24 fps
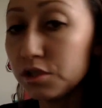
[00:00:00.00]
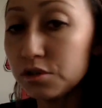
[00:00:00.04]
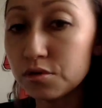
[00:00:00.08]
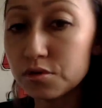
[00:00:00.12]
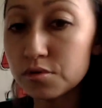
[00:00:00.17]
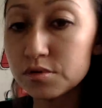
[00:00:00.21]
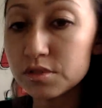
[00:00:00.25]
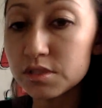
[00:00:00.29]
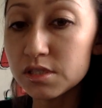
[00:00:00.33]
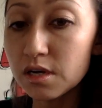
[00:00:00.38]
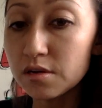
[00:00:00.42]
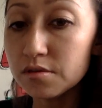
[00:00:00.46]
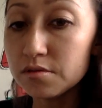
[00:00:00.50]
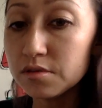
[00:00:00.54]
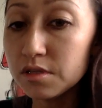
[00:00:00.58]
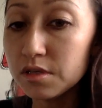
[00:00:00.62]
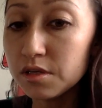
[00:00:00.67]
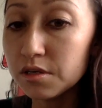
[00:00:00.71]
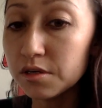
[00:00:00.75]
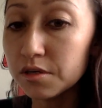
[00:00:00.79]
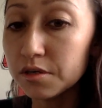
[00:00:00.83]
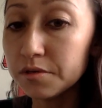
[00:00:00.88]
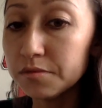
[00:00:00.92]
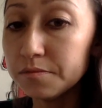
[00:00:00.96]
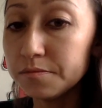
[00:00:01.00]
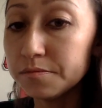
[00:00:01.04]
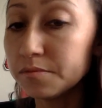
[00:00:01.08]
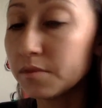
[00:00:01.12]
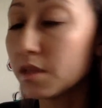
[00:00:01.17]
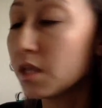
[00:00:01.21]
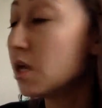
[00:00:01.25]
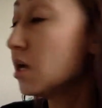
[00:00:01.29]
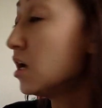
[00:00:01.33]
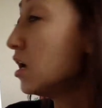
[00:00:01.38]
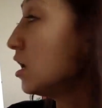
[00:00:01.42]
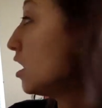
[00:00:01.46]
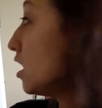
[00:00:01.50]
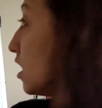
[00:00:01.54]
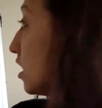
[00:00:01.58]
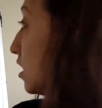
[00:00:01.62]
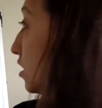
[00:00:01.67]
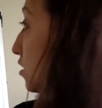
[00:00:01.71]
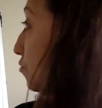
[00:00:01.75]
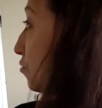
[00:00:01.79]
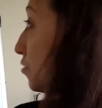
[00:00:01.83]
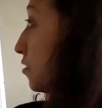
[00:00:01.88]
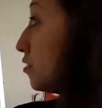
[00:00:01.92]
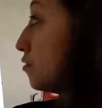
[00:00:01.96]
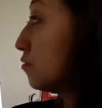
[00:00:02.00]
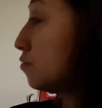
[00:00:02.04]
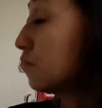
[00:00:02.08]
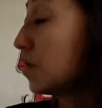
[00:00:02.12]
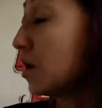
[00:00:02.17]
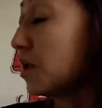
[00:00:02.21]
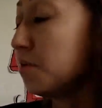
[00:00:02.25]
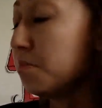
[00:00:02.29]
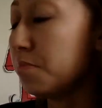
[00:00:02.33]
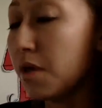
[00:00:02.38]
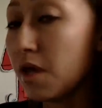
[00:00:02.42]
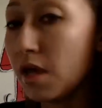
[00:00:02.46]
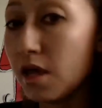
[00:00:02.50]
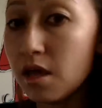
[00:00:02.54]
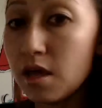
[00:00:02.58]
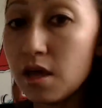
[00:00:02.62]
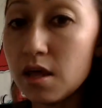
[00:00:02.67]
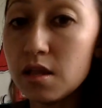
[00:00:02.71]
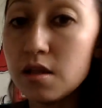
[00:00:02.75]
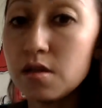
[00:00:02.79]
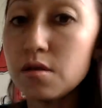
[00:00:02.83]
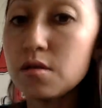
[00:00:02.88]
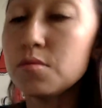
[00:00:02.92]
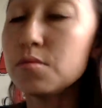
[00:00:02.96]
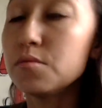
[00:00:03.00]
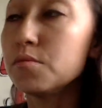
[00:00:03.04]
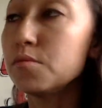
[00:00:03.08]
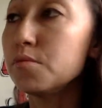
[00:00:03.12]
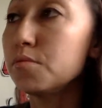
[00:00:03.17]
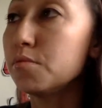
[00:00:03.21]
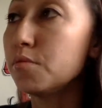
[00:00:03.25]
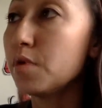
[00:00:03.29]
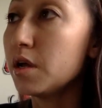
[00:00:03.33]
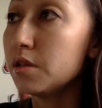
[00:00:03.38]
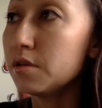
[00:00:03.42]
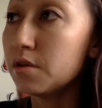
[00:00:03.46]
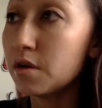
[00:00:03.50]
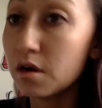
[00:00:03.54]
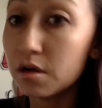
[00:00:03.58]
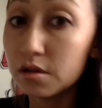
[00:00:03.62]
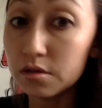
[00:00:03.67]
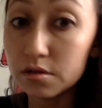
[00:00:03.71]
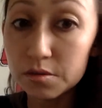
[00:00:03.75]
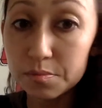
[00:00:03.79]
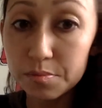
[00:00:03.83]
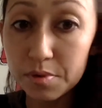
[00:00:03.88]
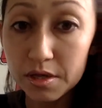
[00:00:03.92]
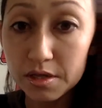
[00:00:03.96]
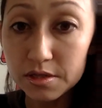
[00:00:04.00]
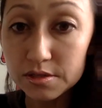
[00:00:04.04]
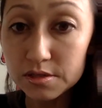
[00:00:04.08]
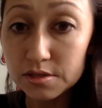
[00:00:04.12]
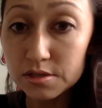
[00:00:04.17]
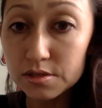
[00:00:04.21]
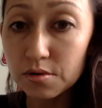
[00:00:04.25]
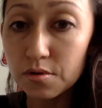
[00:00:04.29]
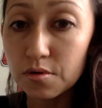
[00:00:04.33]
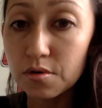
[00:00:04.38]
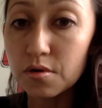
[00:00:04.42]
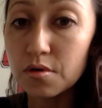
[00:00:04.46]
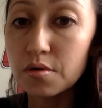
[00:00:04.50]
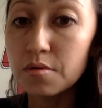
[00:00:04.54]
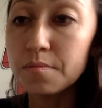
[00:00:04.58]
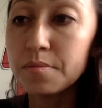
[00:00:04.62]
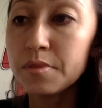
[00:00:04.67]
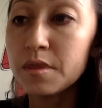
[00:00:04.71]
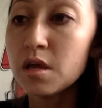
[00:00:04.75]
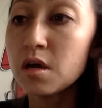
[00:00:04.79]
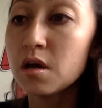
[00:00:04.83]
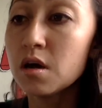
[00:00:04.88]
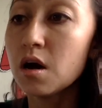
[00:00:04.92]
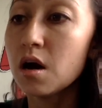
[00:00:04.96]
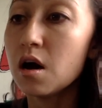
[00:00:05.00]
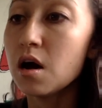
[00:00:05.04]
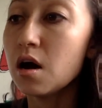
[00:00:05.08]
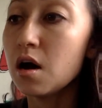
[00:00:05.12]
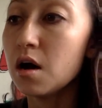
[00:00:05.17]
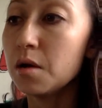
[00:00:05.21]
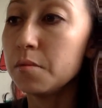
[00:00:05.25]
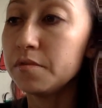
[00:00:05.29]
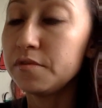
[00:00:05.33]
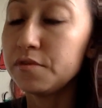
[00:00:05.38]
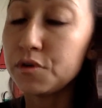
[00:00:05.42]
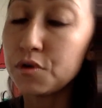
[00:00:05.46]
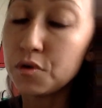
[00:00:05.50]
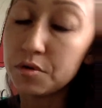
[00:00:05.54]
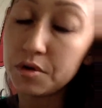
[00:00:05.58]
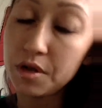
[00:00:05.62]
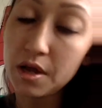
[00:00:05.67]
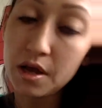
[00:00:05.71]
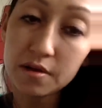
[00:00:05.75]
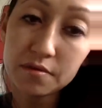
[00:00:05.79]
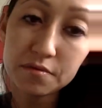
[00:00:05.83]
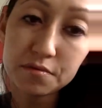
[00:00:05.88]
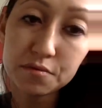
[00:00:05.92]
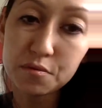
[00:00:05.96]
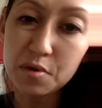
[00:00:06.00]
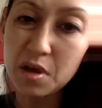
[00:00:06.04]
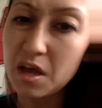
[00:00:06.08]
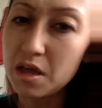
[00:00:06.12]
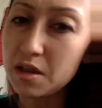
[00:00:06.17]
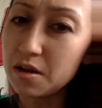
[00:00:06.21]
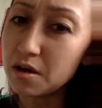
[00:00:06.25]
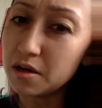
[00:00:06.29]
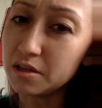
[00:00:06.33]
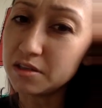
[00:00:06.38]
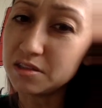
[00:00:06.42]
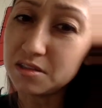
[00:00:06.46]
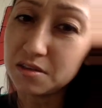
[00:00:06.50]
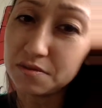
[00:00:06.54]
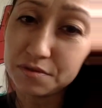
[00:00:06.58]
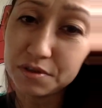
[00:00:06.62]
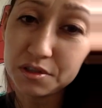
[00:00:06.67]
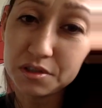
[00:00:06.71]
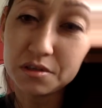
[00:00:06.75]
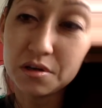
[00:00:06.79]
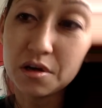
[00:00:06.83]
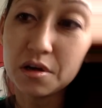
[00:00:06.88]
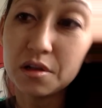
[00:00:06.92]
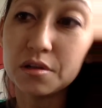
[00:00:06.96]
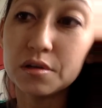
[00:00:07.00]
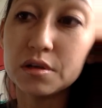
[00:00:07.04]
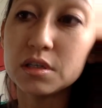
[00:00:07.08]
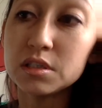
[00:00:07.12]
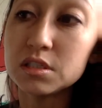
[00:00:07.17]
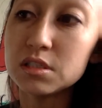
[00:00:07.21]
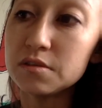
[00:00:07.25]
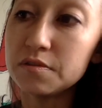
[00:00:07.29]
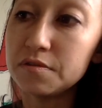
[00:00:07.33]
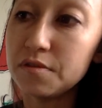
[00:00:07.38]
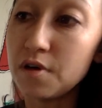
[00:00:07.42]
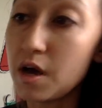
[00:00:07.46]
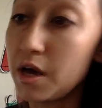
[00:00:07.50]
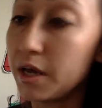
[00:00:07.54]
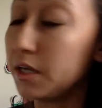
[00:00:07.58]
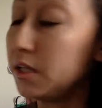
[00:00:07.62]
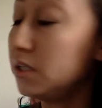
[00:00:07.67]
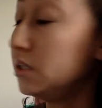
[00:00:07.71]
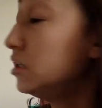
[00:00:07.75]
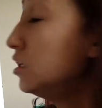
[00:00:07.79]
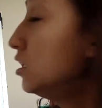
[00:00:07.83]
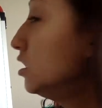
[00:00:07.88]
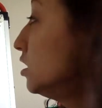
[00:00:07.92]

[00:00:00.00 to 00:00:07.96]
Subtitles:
goes down here, and with a red pen, red color pencil. If you don't have red, a different color is fine.